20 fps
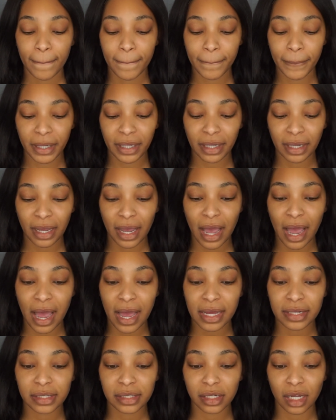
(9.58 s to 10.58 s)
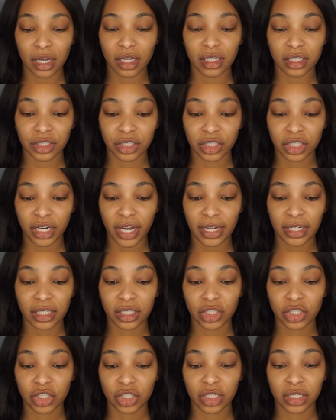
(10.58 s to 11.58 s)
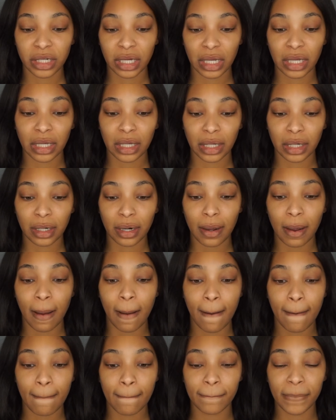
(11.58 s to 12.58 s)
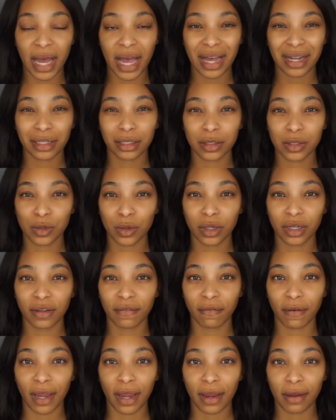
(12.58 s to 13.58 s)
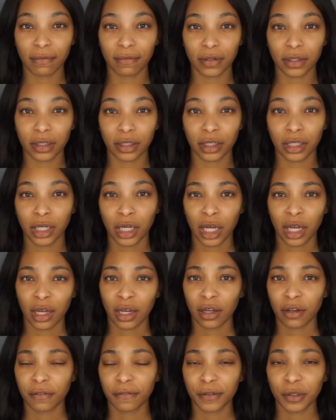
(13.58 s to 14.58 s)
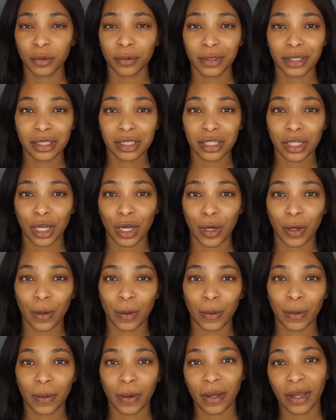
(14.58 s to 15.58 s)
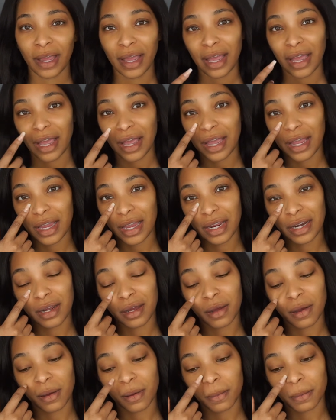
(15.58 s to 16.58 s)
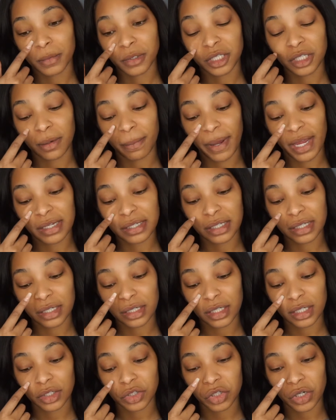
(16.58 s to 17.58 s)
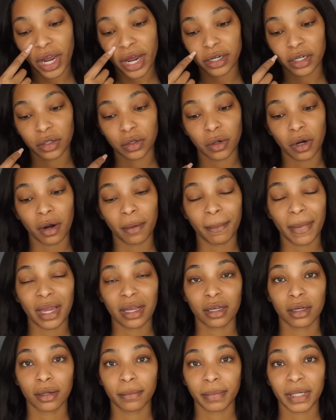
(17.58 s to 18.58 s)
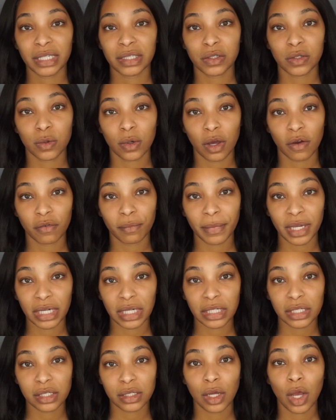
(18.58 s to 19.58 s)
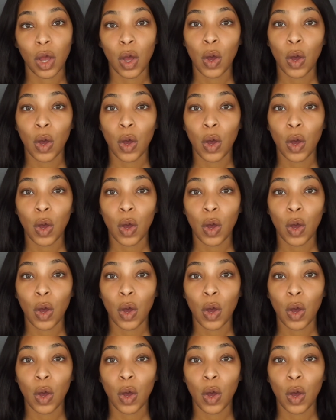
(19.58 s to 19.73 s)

but I saw this challenge done by LaToya Forever a few weeks ago, and she basically tried to do her makeup in 12 minutes